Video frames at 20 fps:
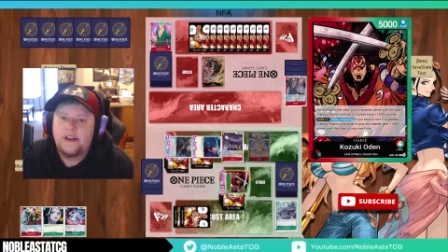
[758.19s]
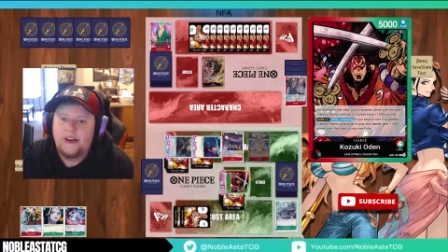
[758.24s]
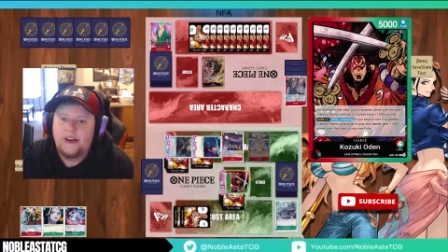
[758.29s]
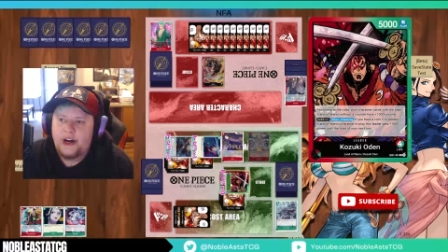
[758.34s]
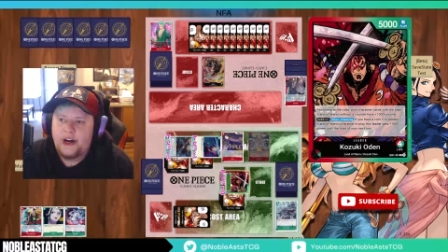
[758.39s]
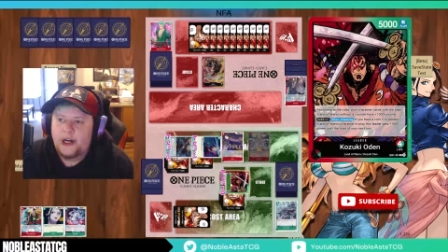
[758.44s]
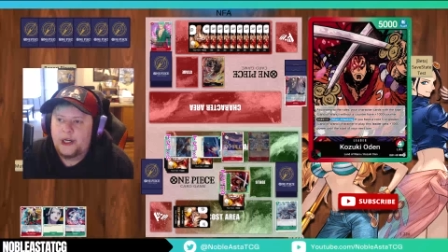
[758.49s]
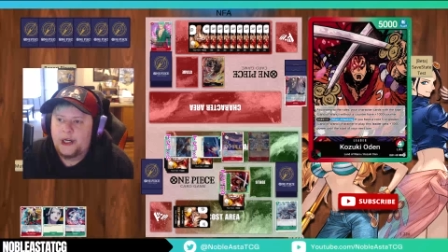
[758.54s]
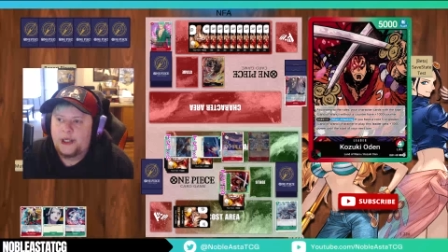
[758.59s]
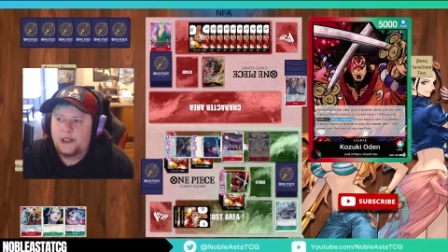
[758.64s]

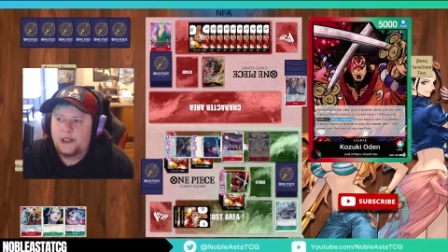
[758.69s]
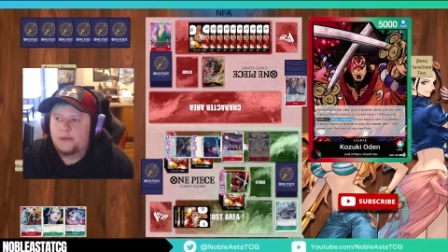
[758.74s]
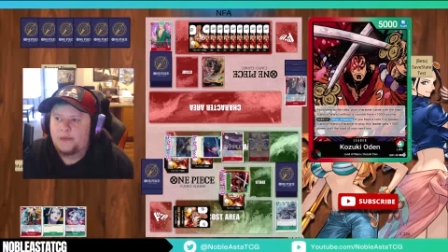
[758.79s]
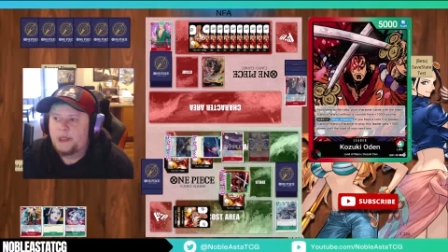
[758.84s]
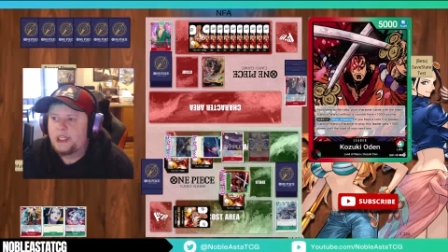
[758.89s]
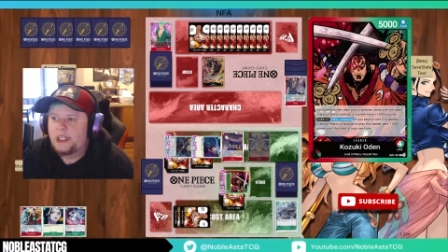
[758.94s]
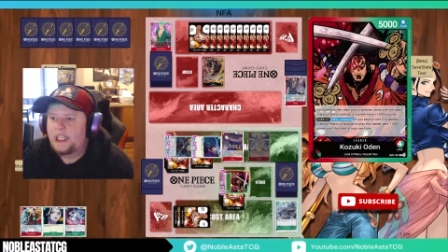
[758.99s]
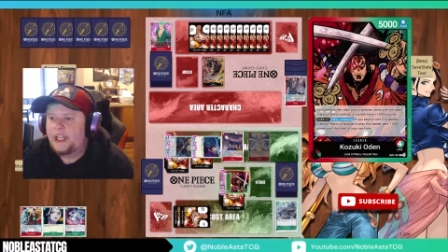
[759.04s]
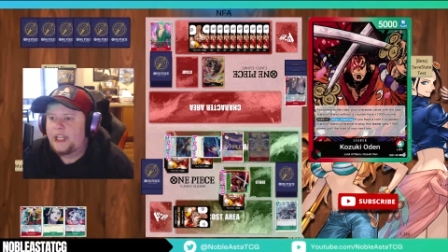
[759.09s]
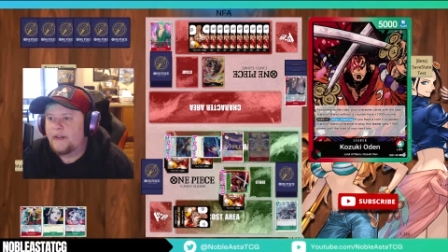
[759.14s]

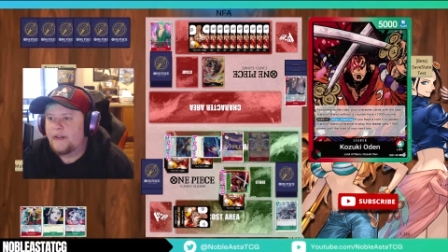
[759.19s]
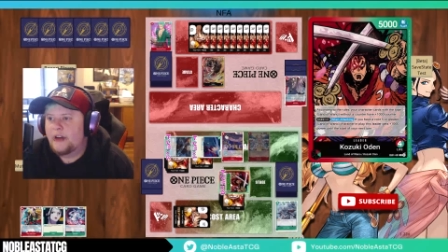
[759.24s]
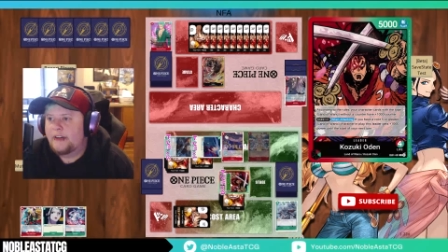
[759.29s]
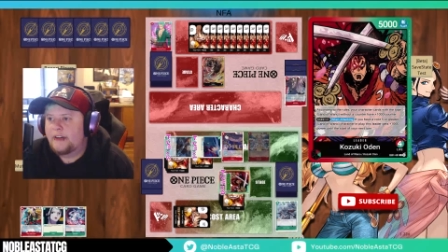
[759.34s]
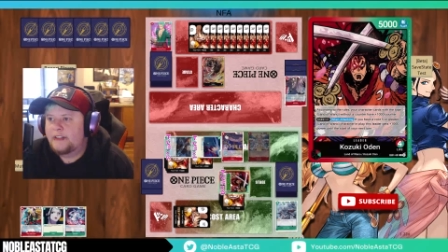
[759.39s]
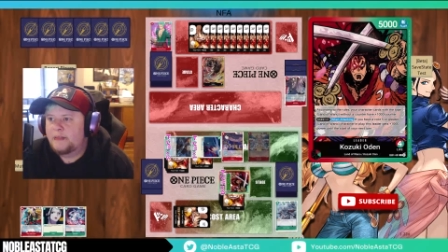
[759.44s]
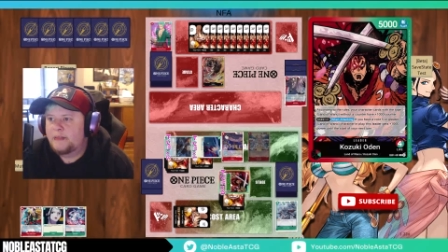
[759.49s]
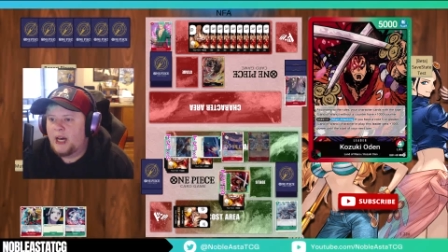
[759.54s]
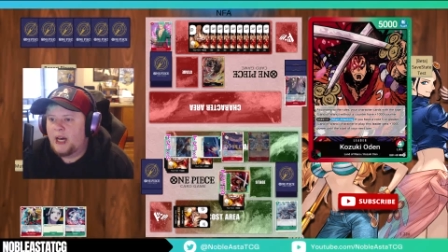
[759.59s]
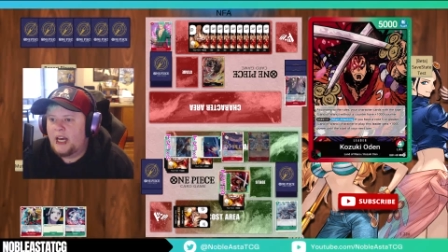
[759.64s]
in a rough
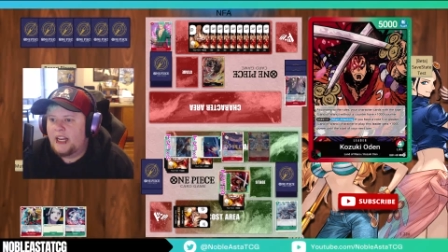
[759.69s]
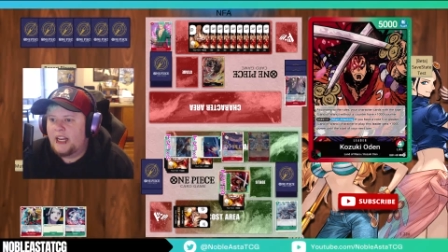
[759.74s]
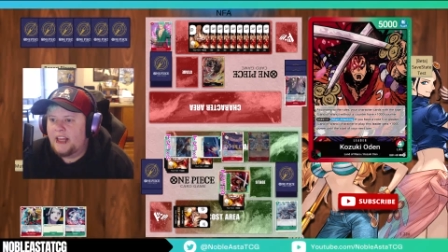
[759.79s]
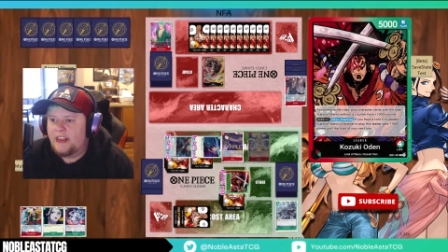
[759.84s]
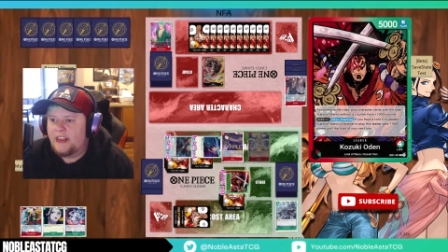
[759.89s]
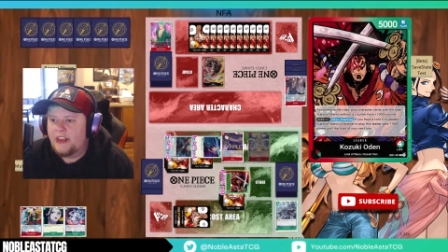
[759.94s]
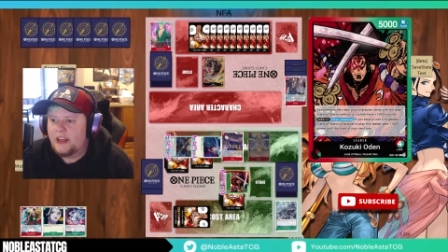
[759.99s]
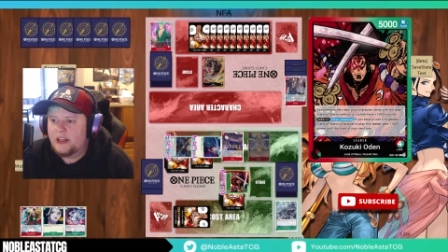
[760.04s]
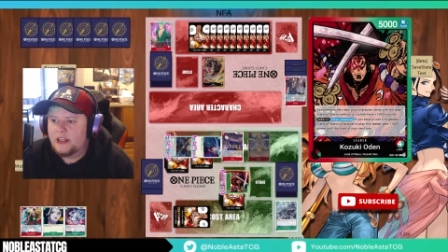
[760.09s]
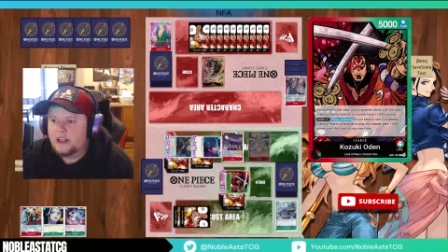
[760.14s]
spot, I
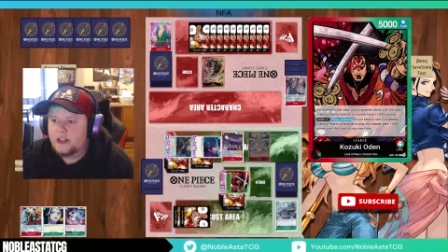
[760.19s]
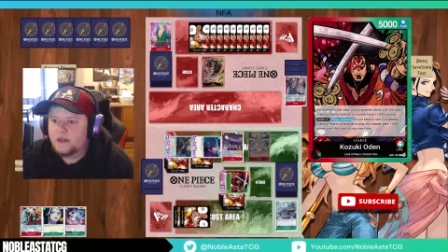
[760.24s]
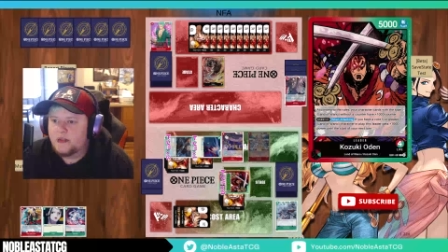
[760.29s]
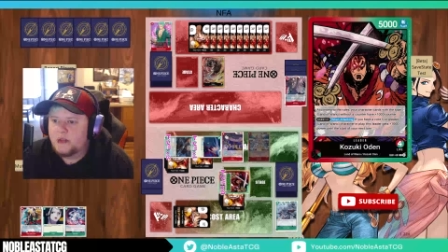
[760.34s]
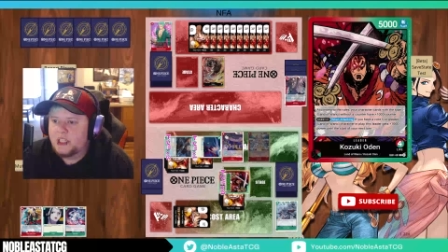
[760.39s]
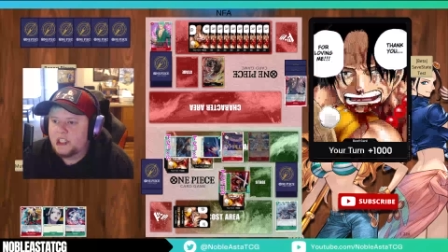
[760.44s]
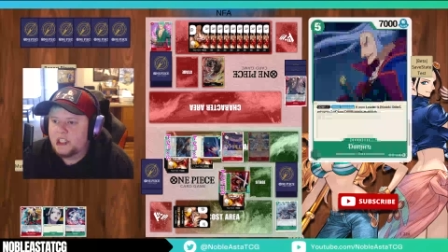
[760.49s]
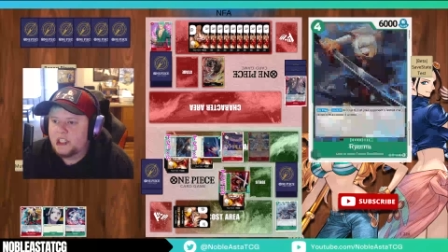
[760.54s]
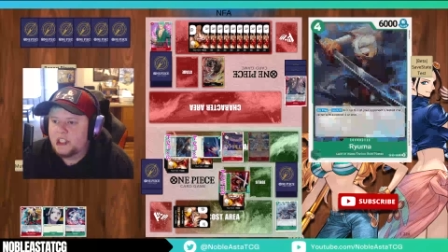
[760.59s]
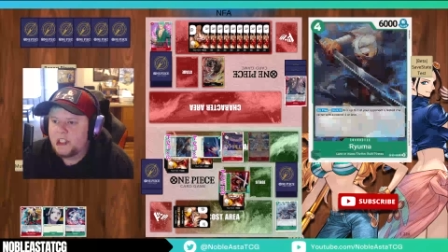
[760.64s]
think, because we
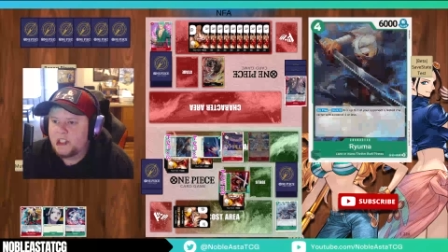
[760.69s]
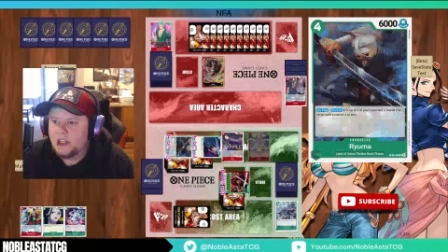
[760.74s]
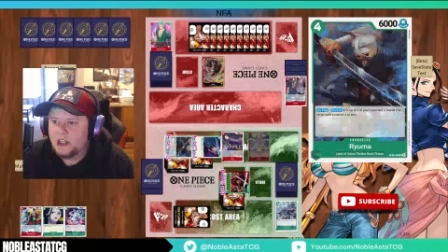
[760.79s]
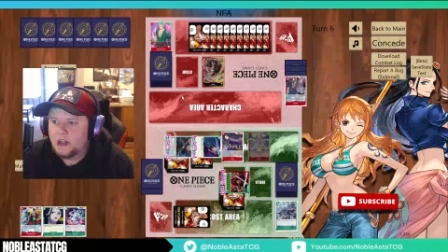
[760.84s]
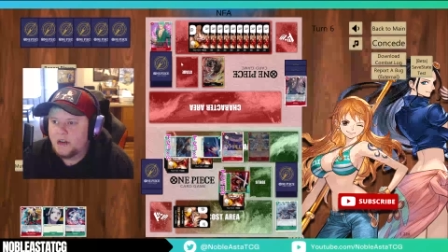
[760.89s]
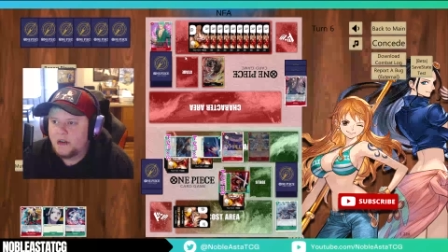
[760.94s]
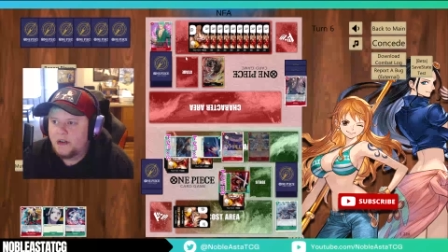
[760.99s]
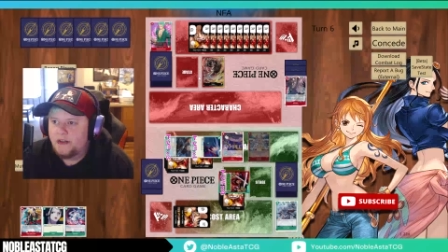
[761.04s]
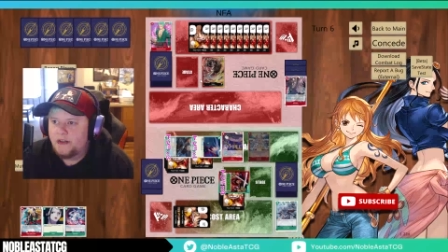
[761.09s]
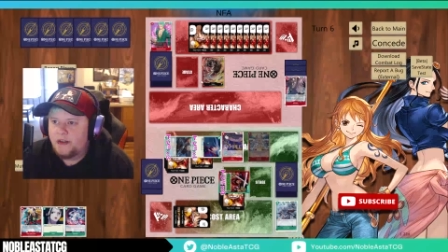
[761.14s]
can just start
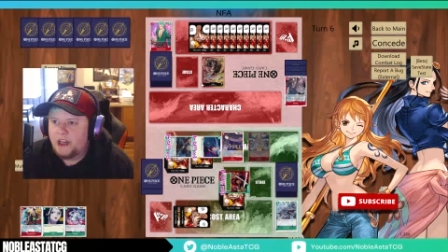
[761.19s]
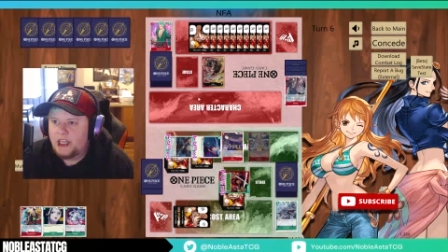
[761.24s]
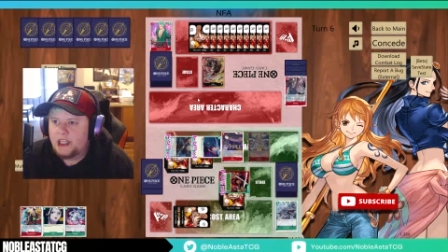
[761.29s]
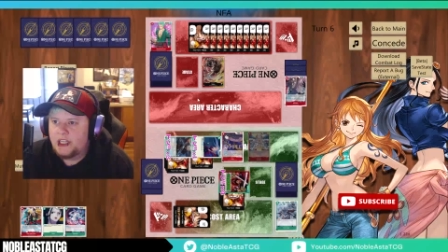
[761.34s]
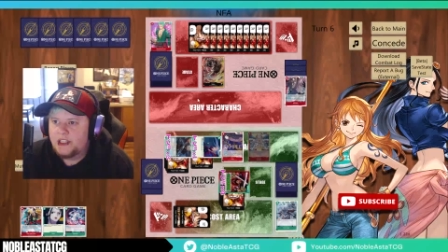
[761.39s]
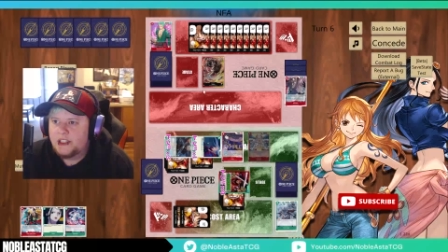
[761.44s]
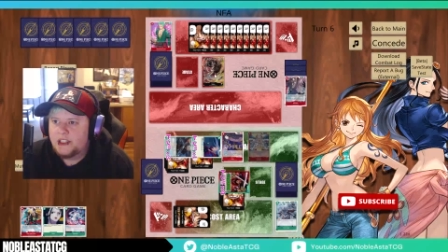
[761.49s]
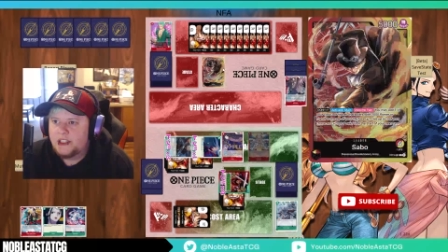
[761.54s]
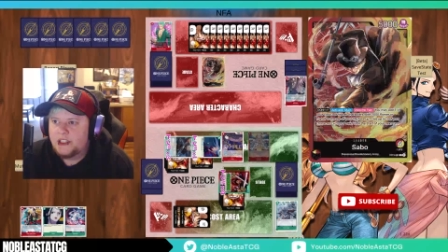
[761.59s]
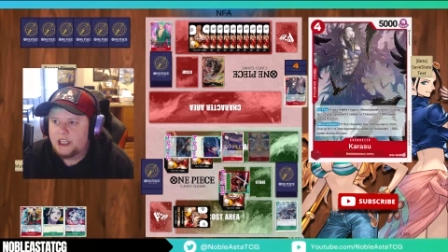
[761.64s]
going
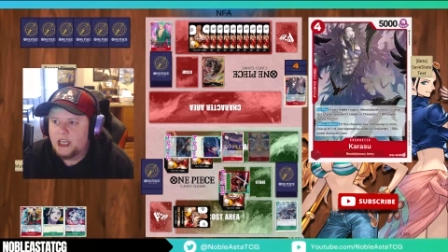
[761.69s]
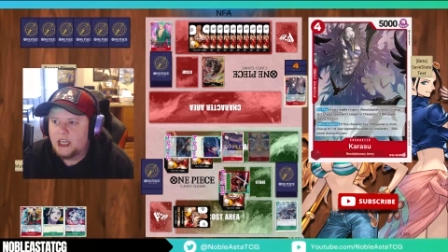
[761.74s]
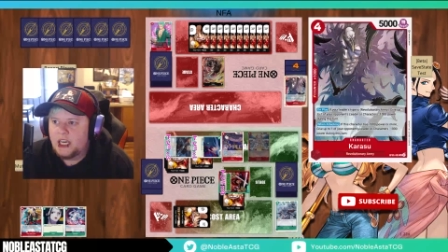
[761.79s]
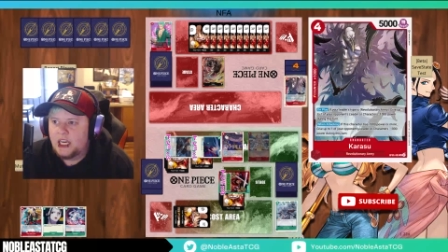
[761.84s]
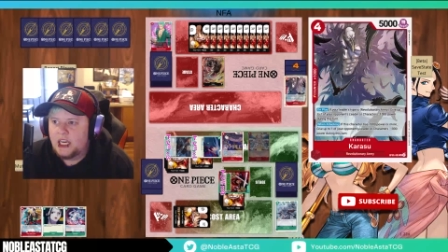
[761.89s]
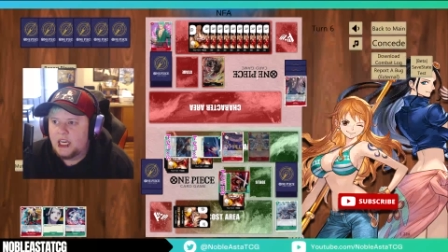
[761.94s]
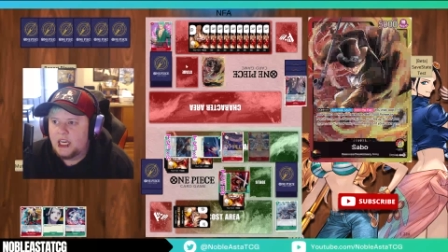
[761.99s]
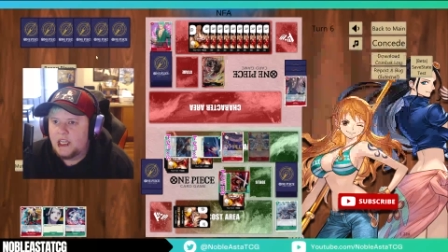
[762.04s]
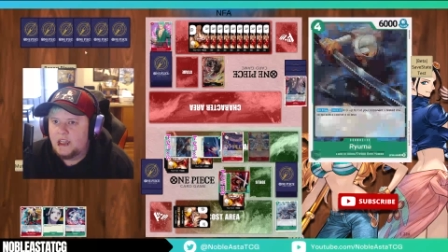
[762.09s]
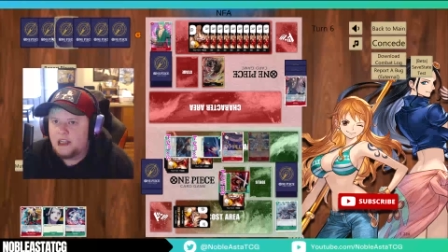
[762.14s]
face.
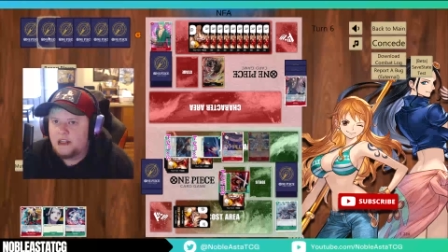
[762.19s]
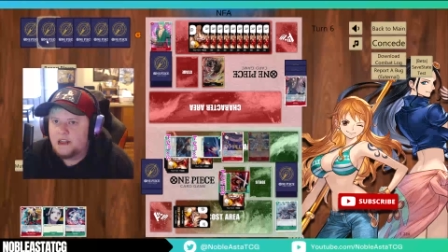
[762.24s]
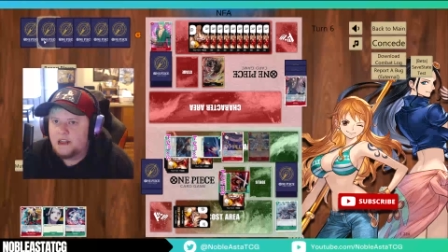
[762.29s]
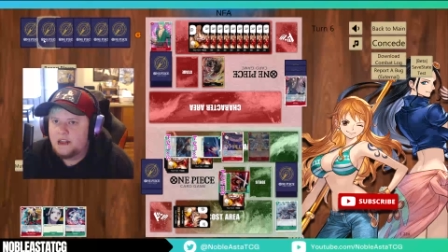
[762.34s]
And